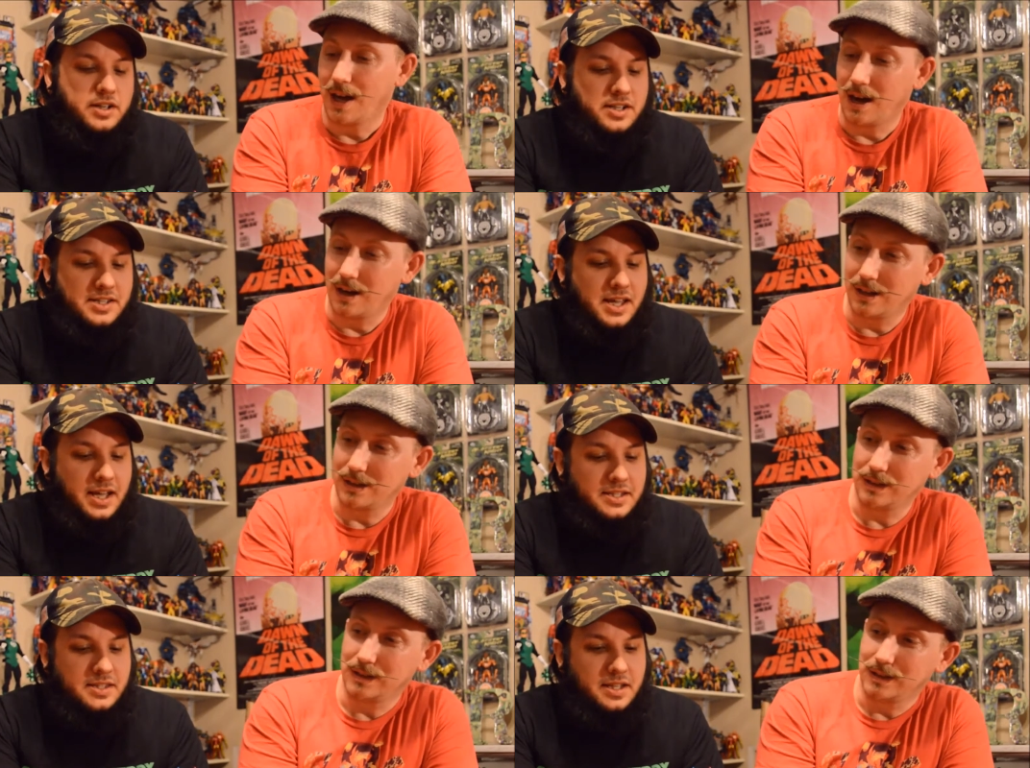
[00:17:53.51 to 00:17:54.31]
Speaker 1: than the
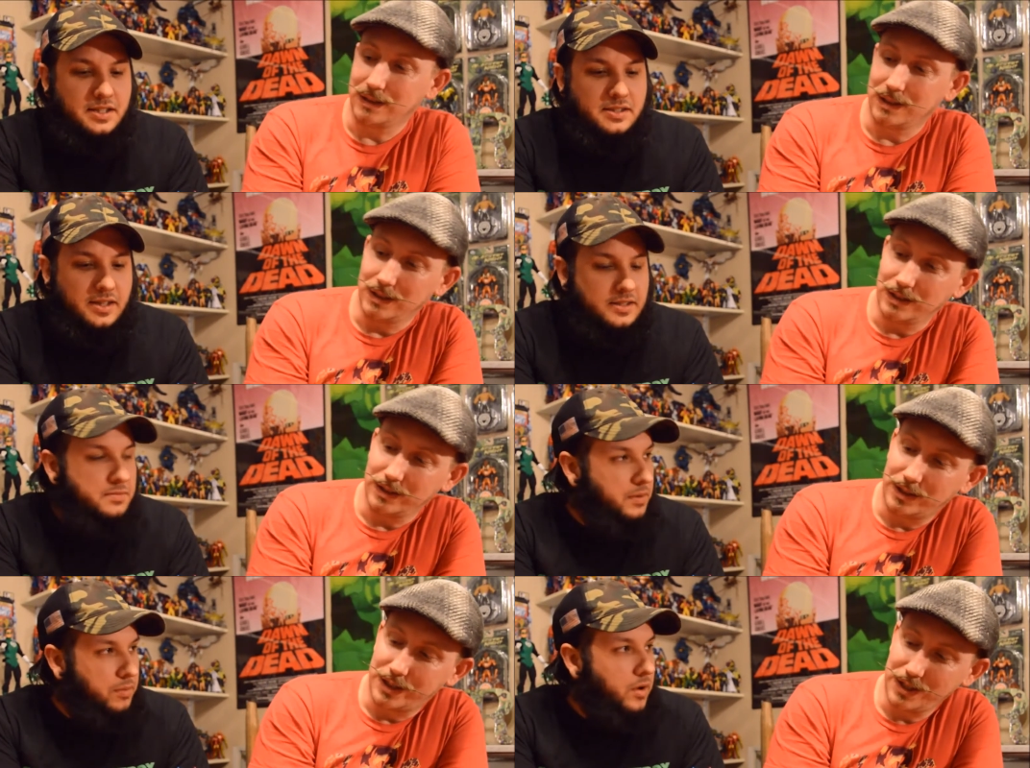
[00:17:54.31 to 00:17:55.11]
size things,
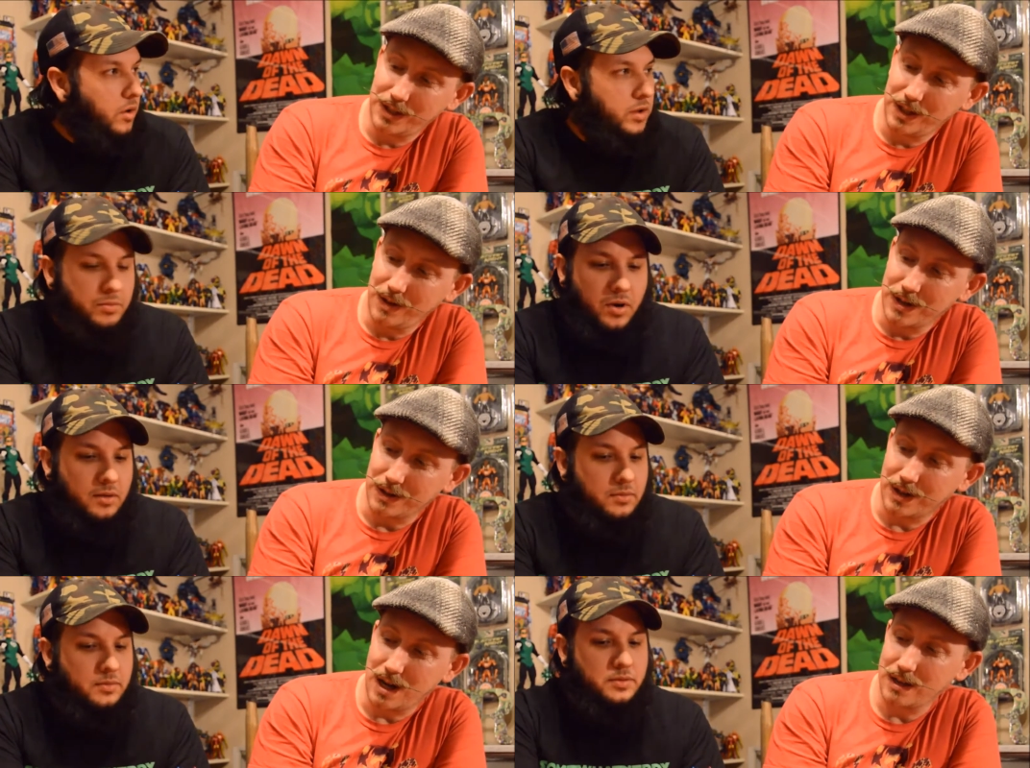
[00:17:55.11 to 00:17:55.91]
that's my just the
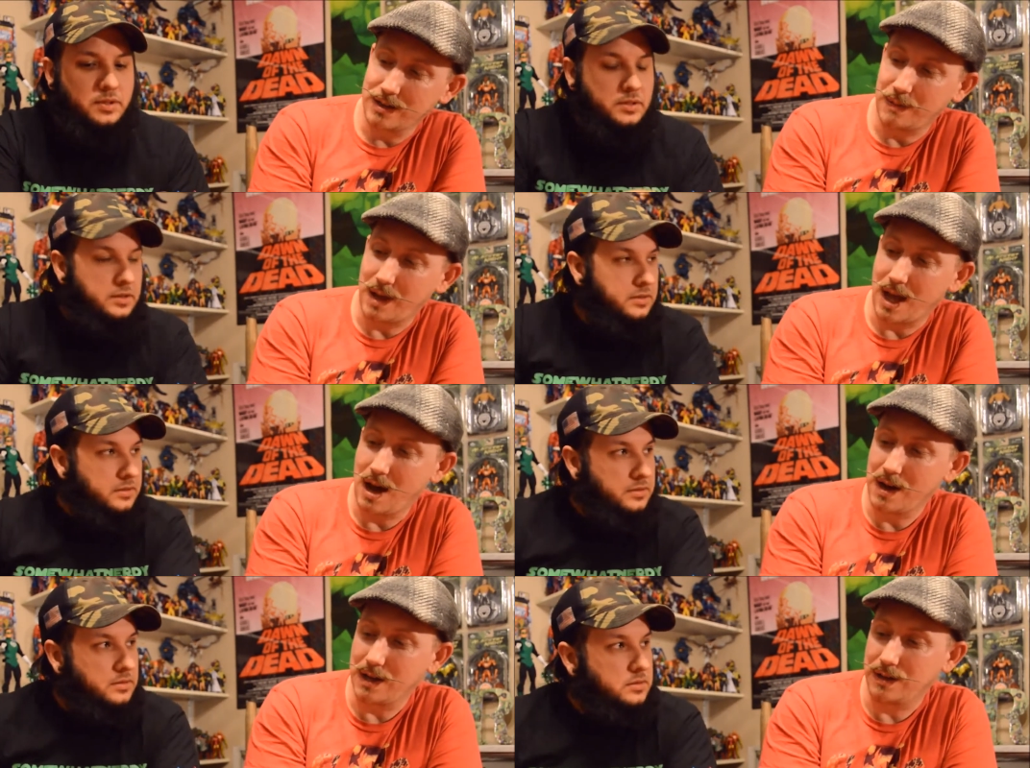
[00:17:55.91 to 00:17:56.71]
original problem.
Speaker 2: concept of
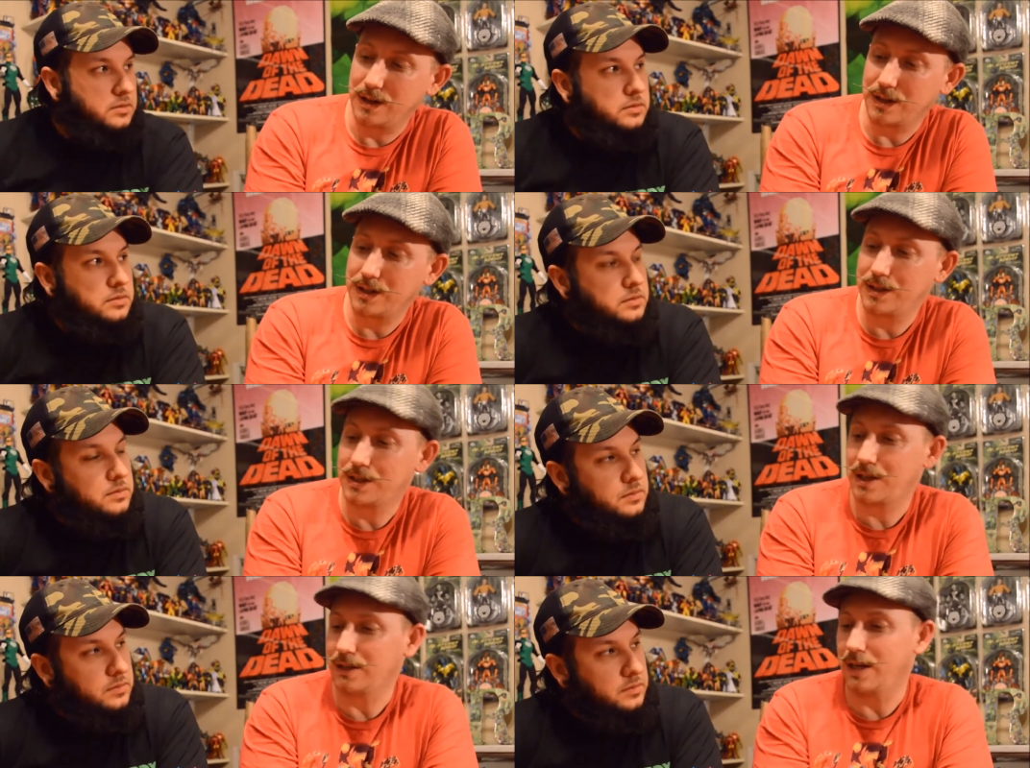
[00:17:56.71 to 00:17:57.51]
how he looks.
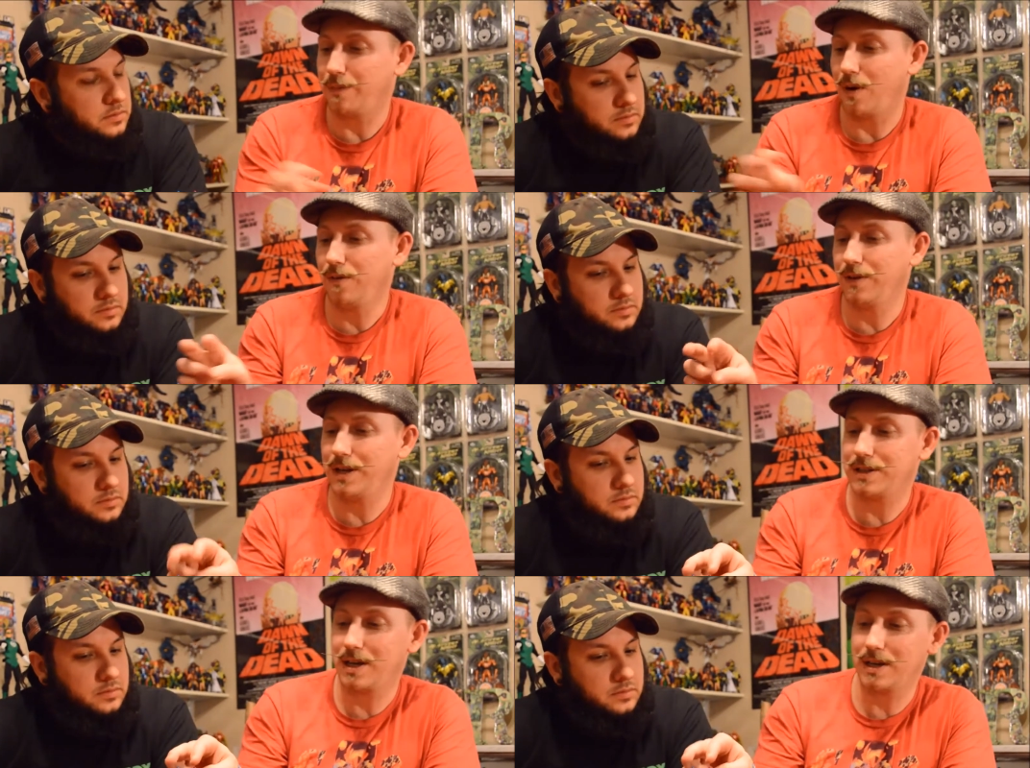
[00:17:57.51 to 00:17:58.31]
He's like both of
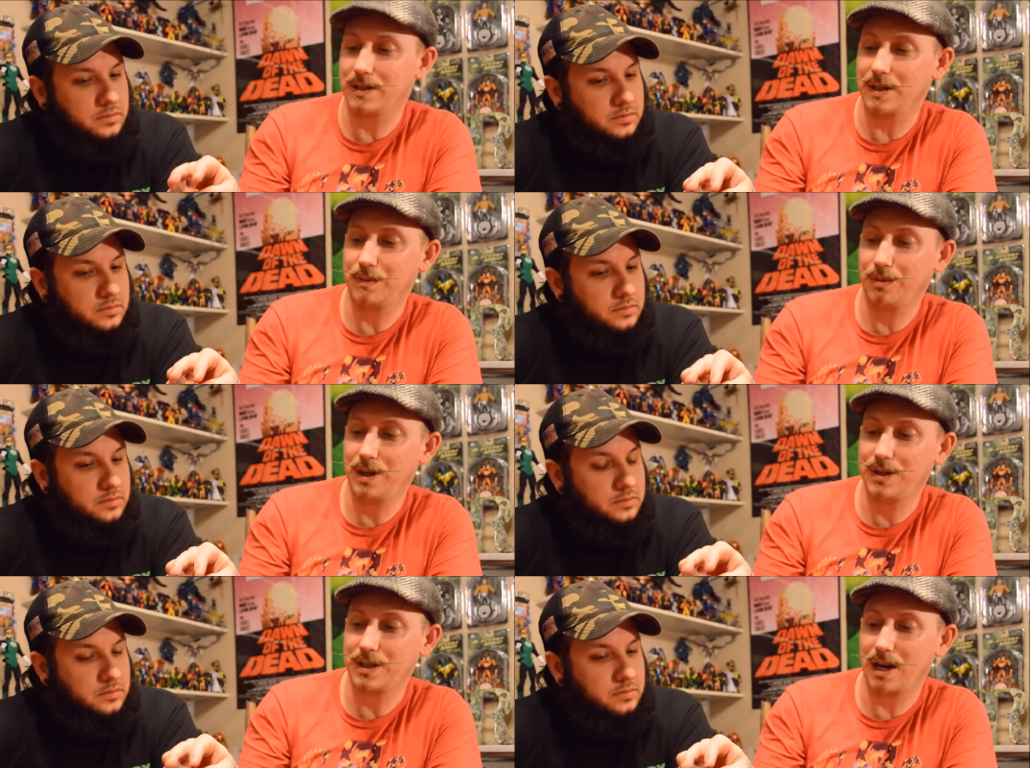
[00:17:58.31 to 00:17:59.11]
these heads is
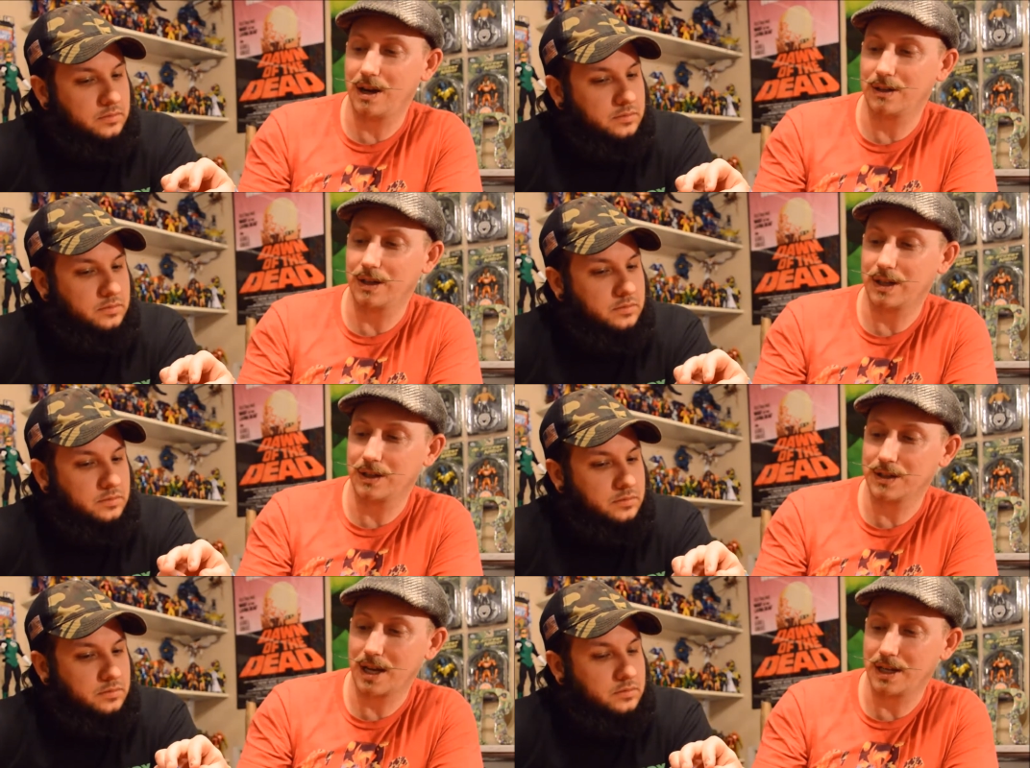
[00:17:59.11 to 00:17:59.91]
pretty scary looking.
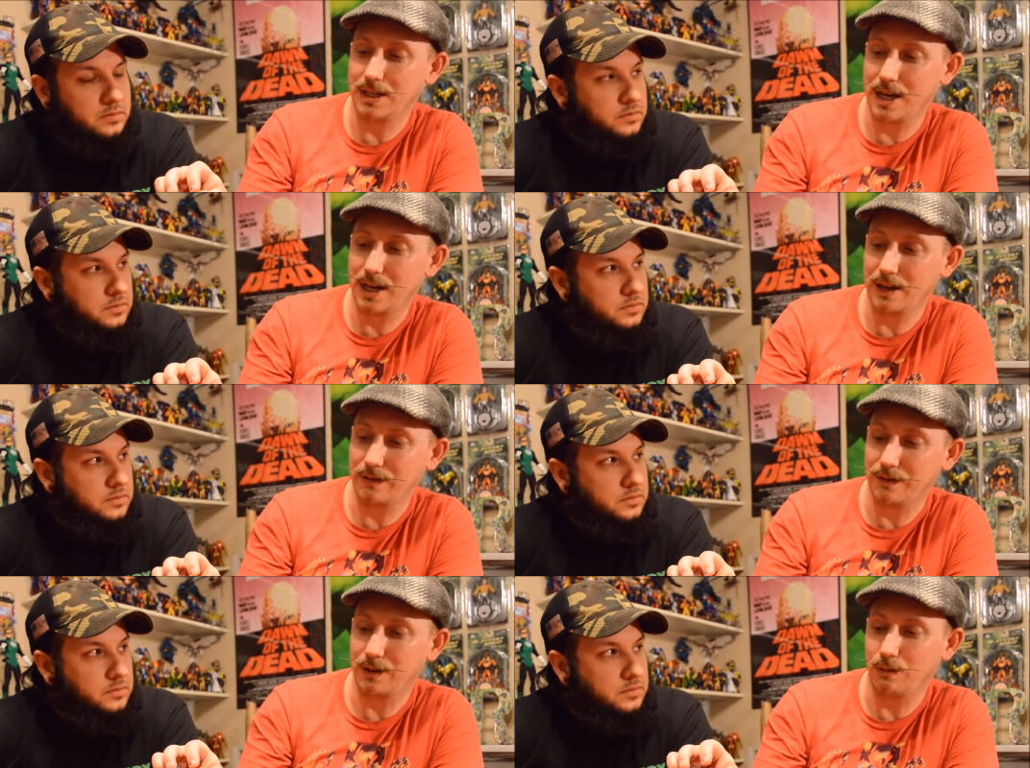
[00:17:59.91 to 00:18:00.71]
It looks like a
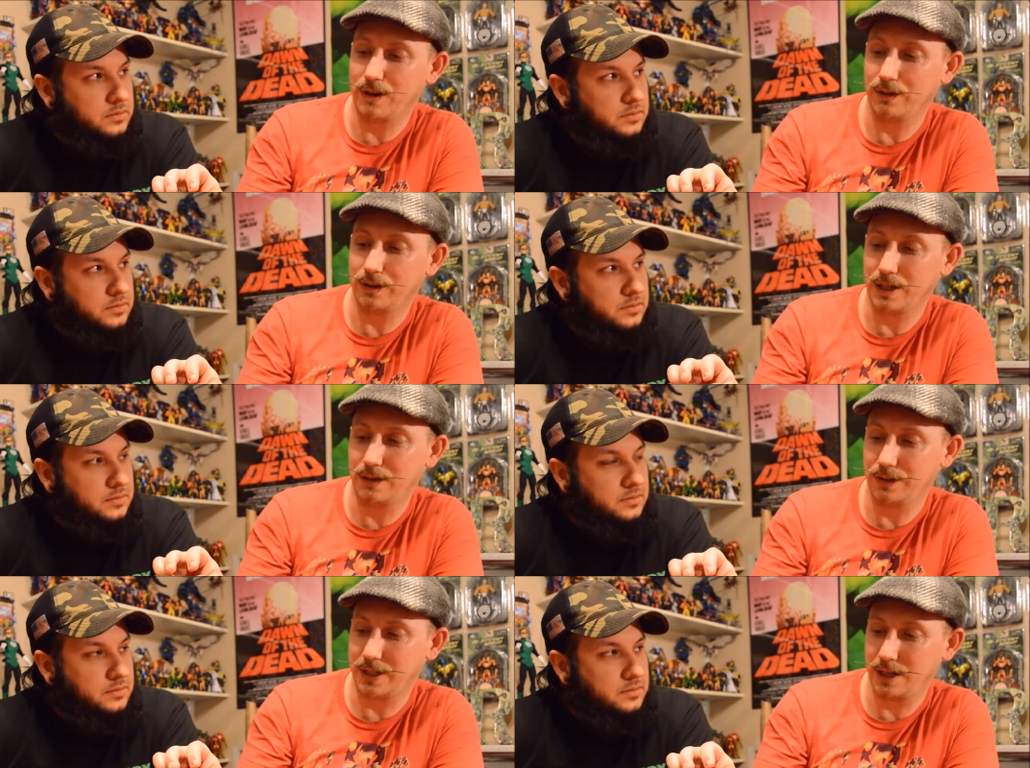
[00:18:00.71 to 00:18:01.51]
Deadite from the Evil,
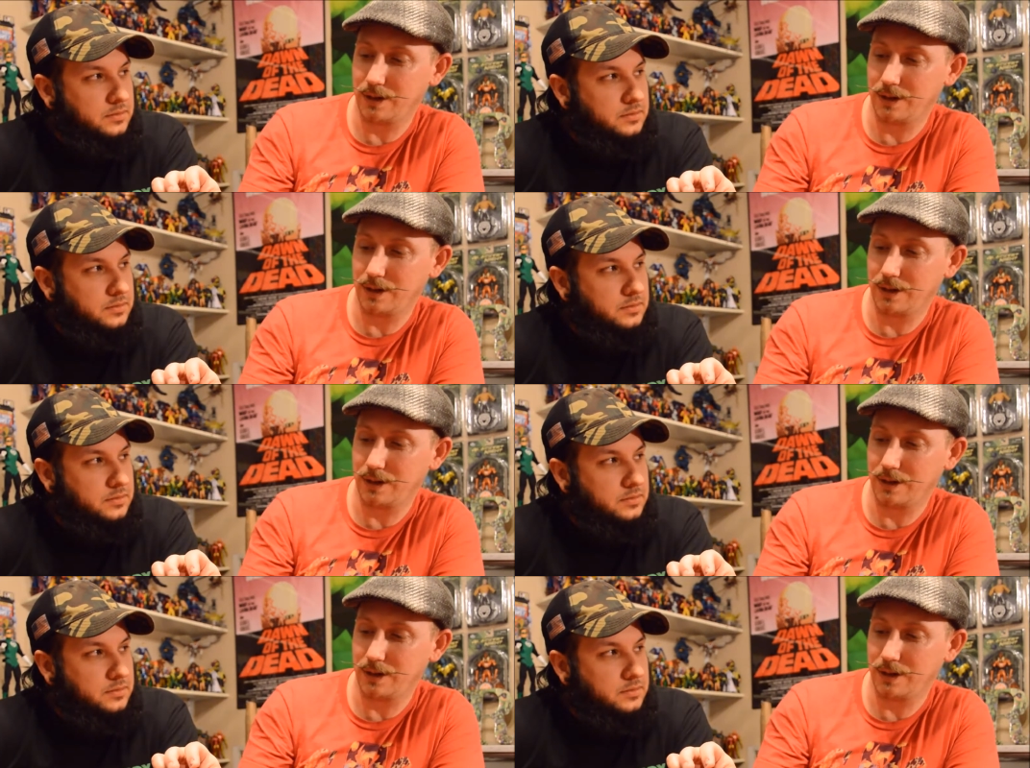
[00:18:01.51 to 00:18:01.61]
Evil Dead